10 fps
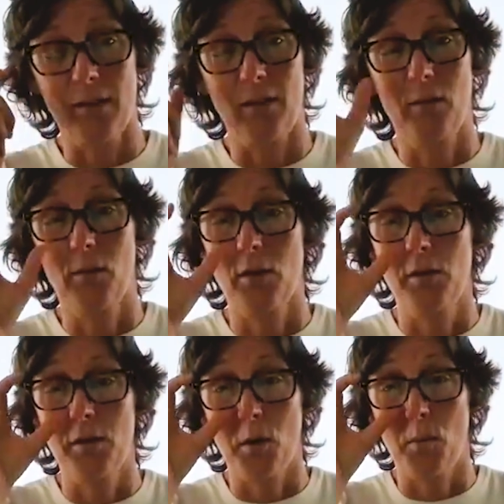And of course,
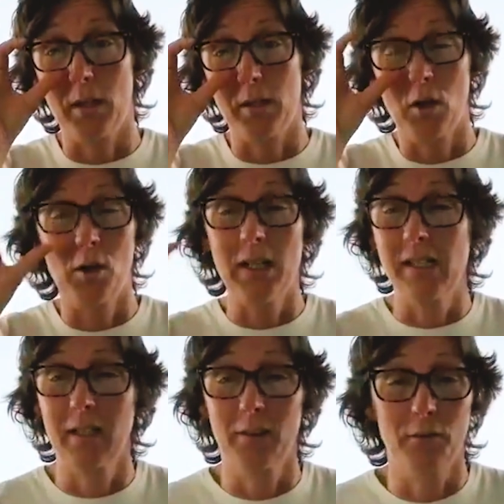when attorneys
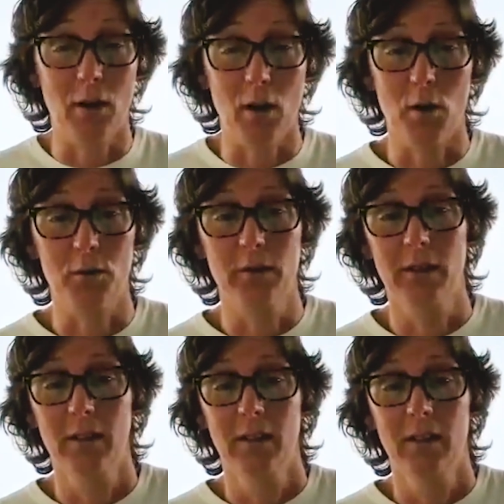get involved,
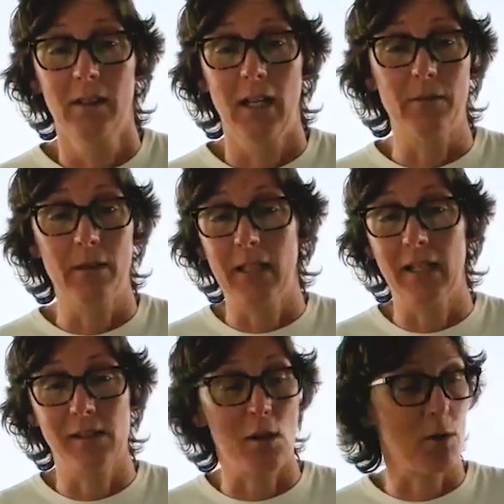everything
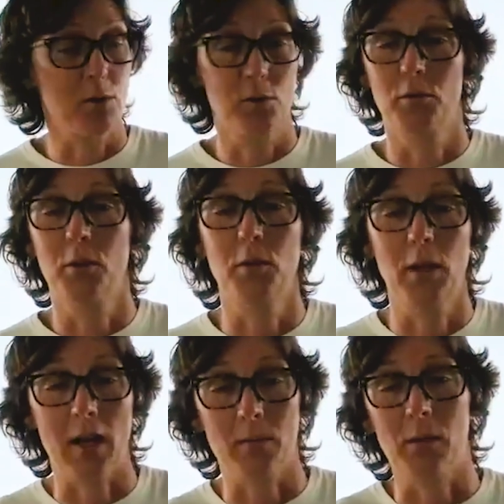gets all screwed
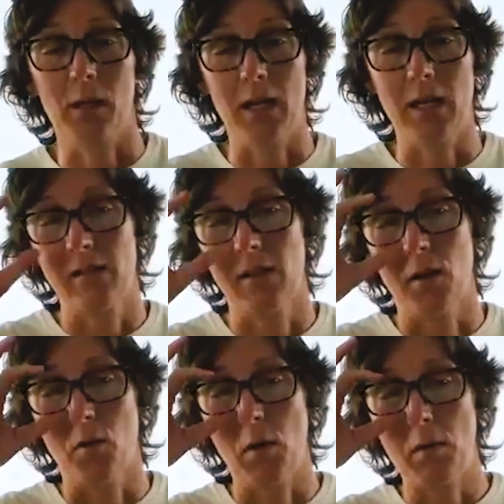up, right?
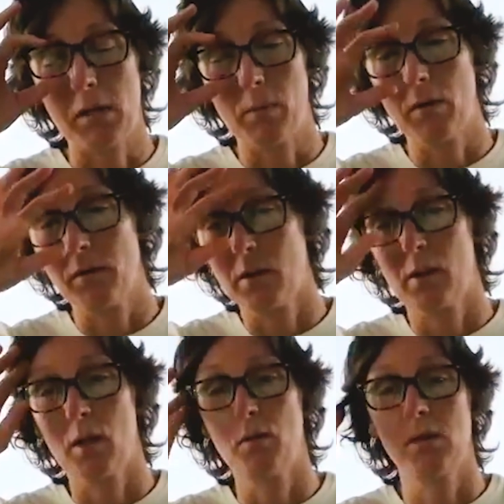So we were supposed to
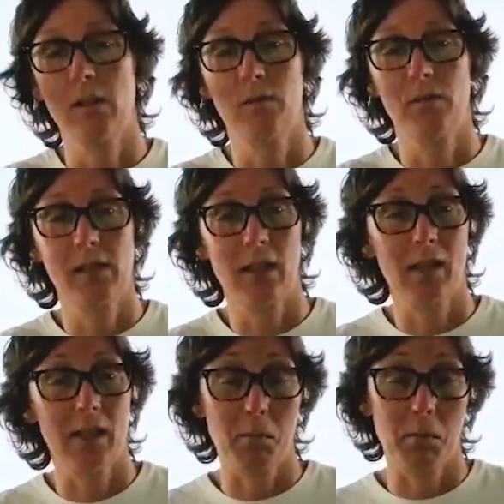close this
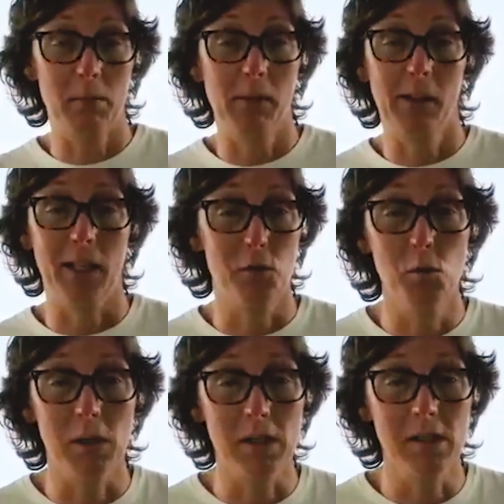facility probably like 2
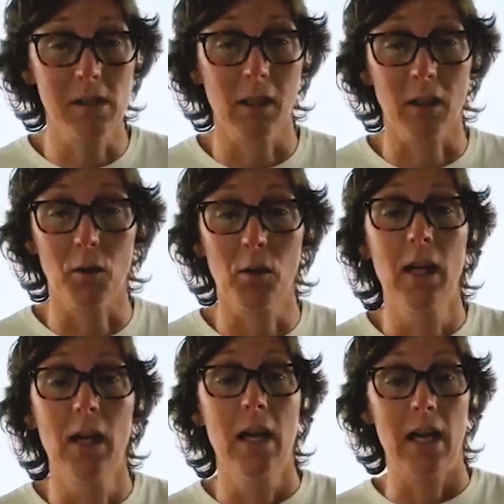months ago.
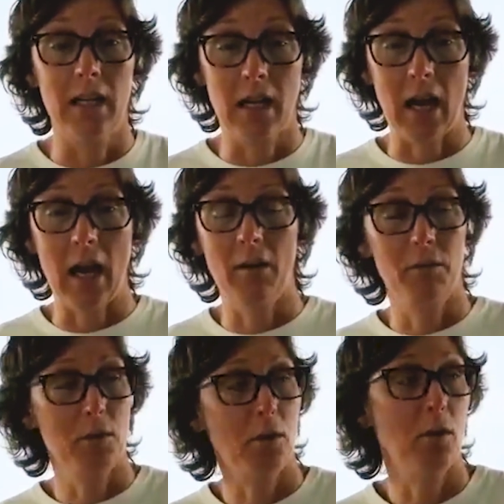And
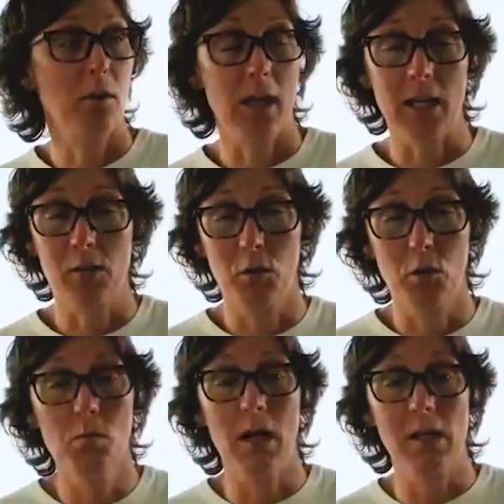after like 2
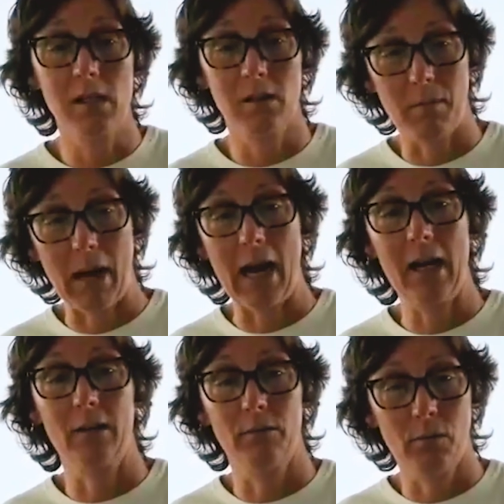months of
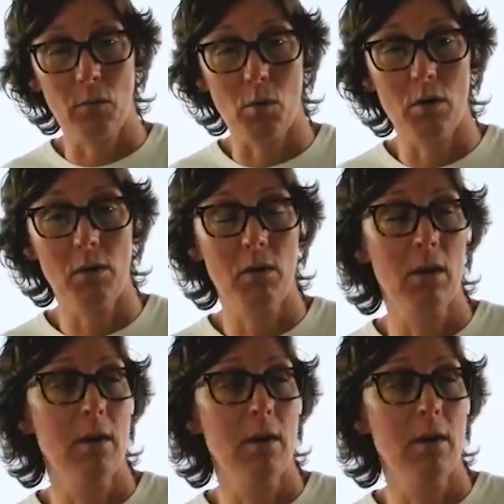back and forth